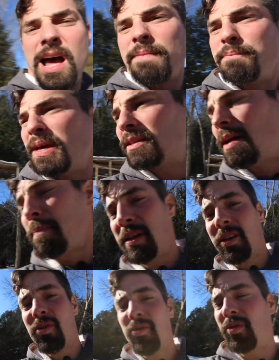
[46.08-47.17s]
I picked up a
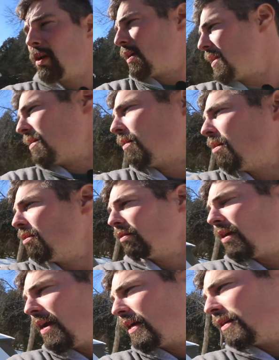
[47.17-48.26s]
new gear hauler. I